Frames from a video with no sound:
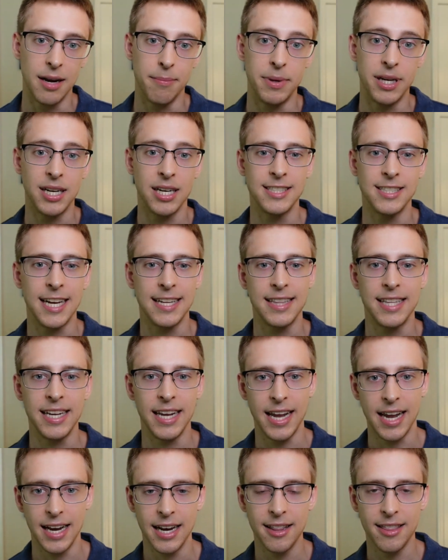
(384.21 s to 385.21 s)
Because at the
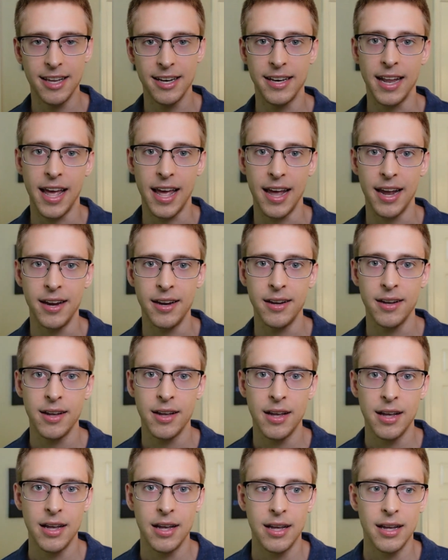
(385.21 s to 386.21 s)
end of the day,
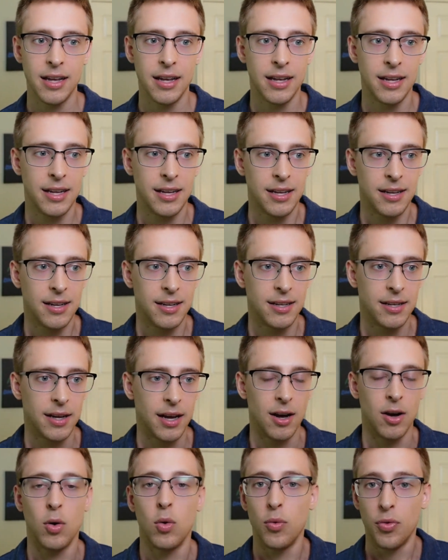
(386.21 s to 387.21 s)

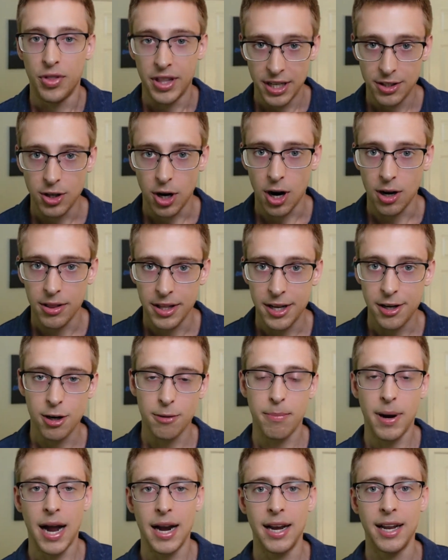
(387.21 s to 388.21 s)
these are legal
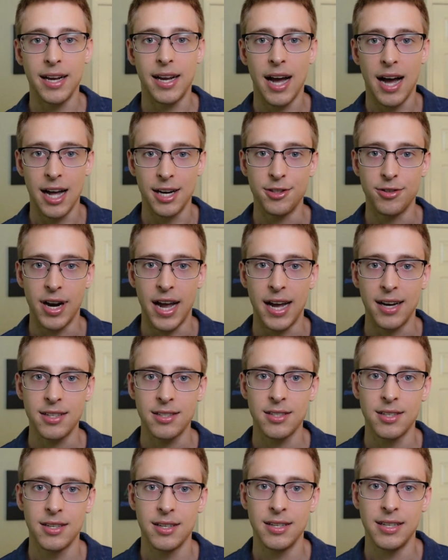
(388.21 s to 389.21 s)
binding
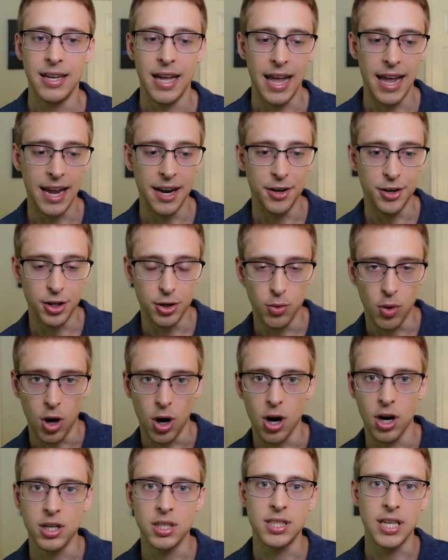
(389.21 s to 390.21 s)
contracts and you
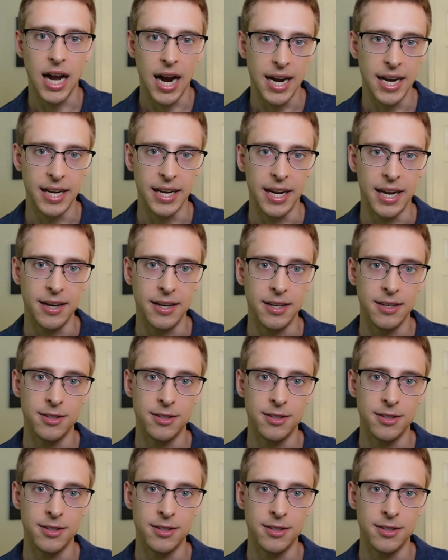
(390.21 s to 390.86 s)
are signing it.